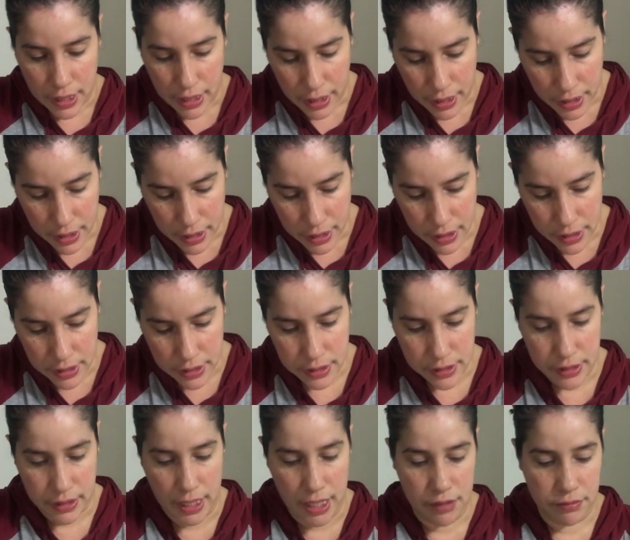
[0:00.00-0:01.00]

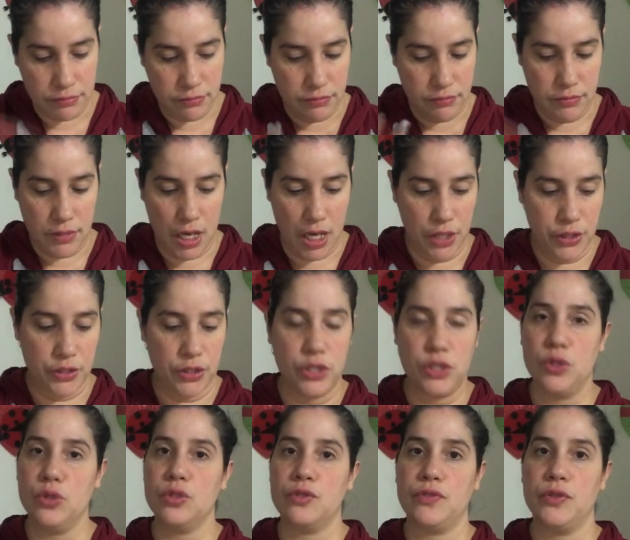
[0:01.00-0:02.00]
And yeah, other
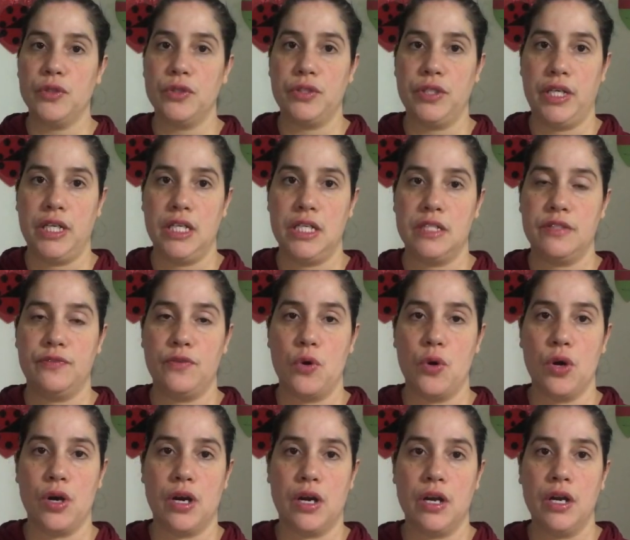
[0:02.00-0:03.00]
useful things
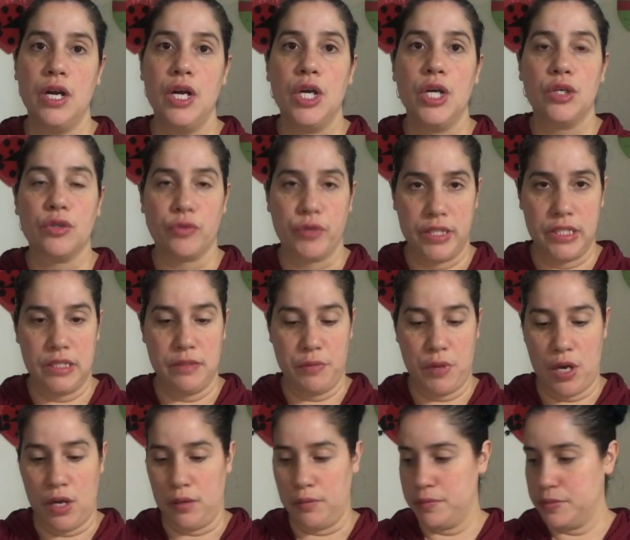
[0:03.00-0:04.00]
for recent
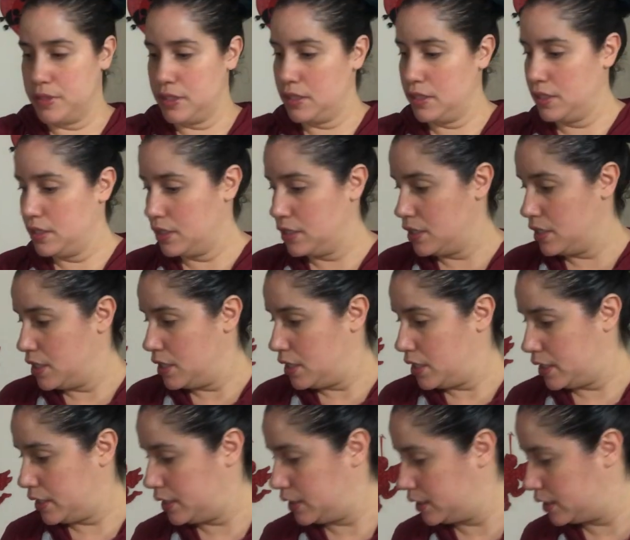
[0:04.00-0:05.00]
moms.
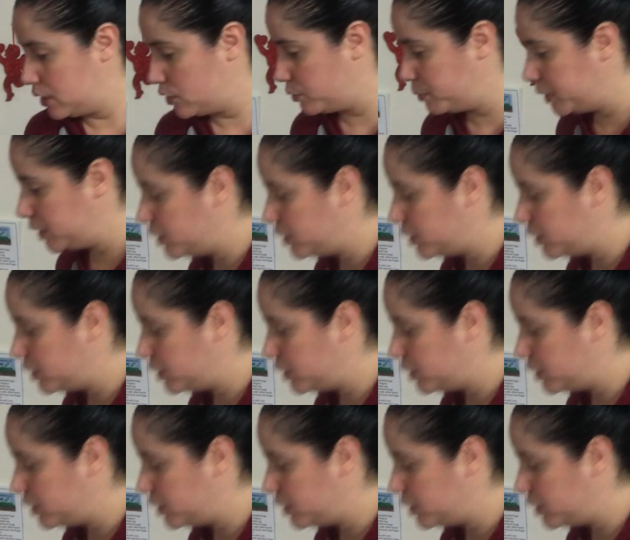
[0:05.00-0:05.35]
I think that'll be